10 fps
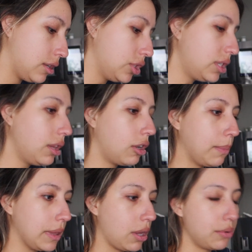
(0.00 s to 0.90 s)
Just a little
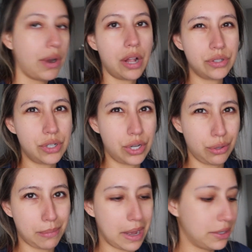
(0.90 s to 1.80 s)
bit though, not too
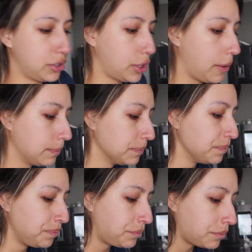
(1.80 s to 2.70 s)
much.
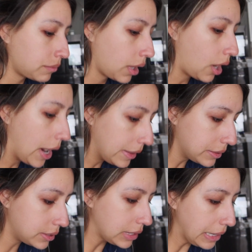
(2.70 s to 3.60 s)
All right,
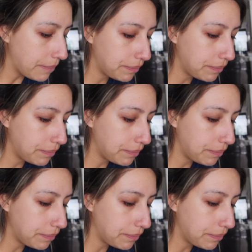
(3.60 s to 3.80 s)
let's see.